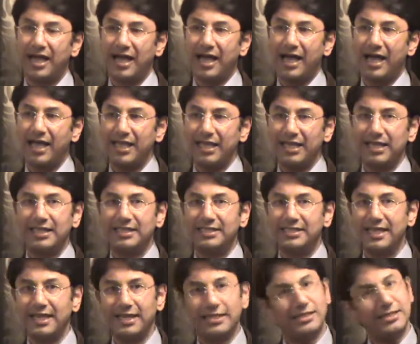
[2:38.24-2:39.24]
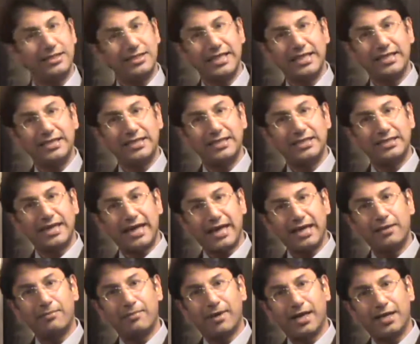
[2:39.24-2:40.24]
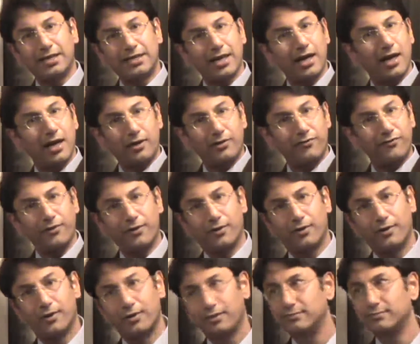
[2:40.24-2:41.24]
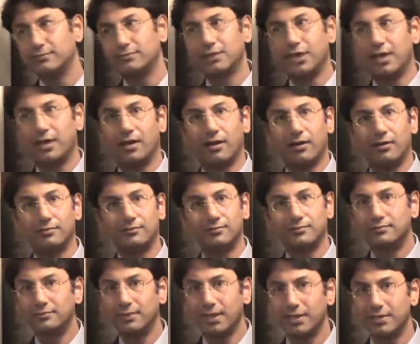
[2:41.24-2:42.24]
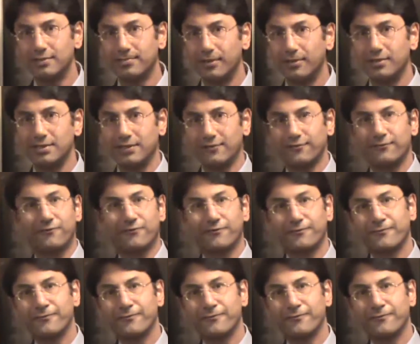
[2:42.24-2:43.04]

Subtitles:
I, in a sense, take the dynamite out of your, explosive.